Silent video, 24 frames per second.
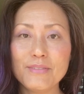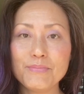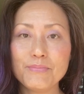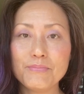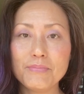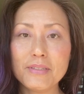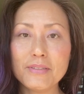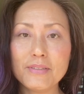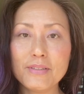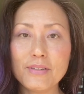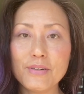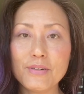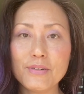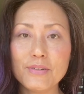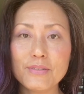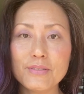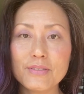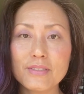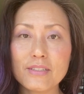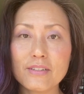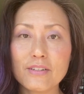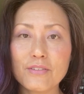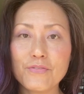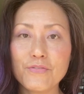below.
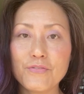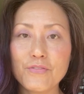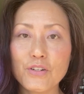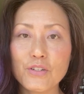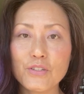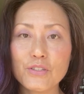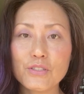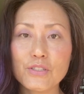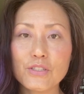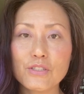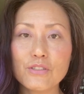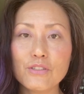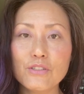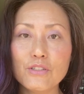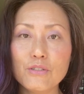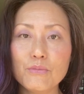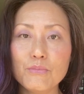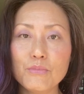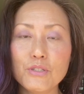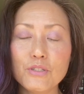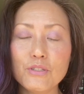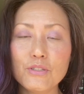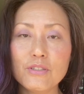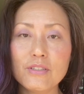It's our first new
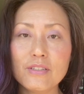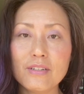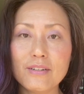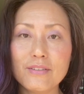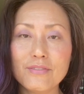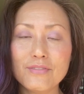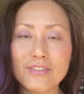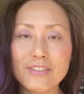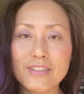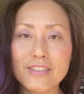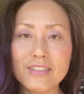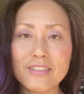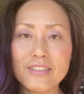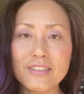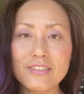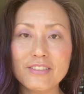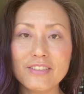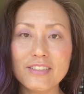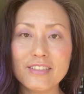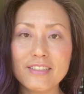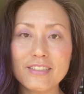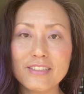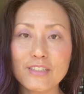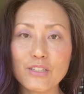moon of the year
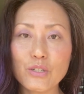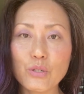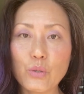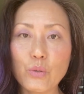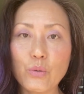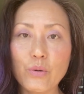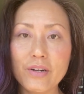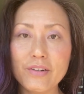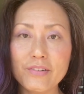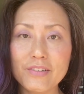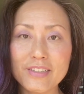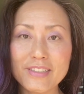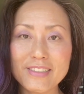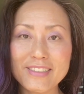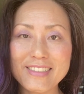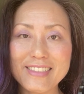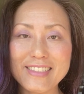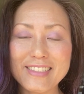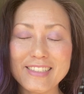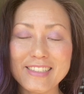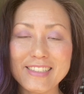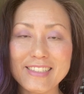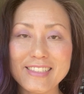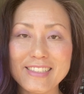in
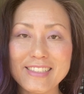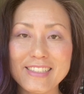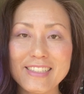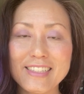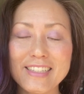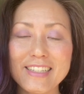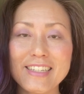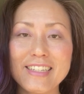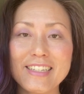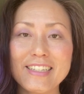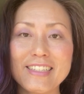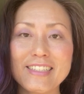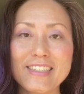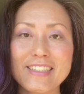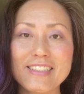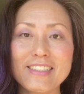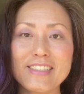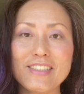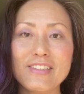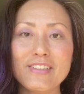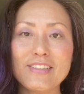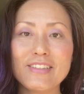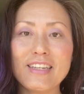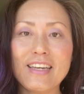Aquarius.
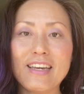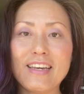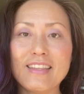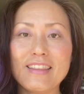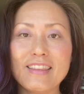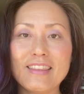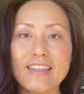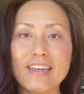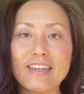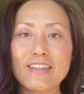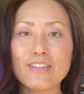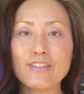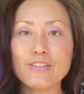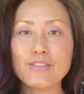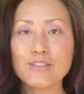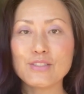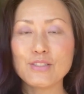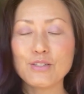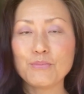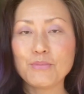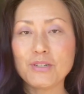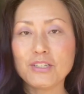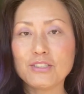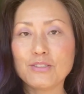So again, thank you
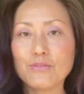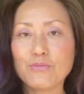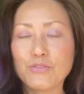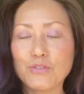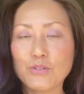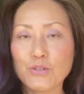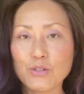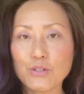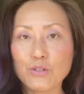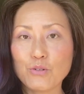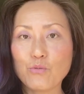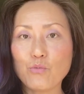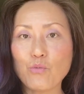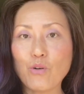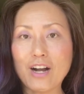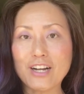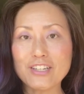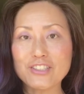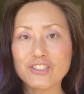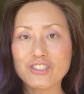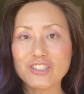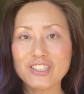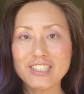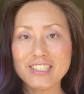so much for
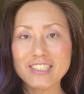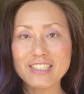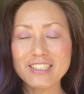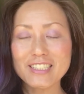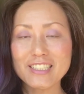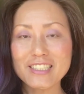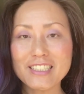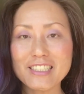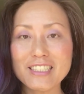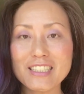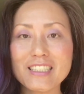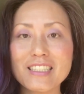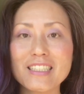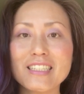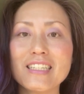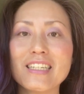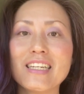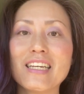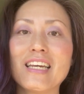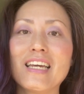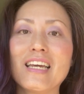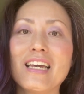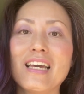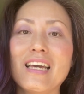watching,
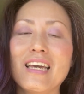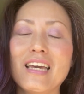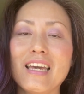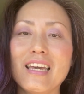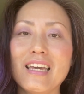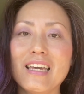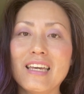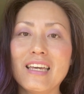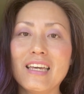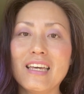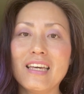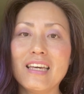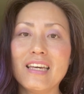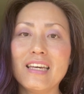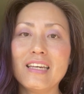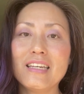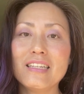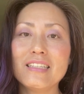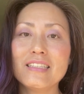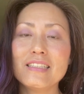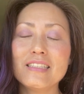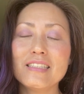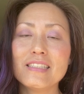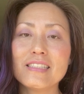
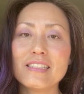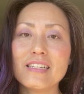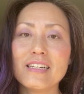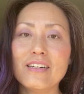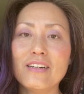and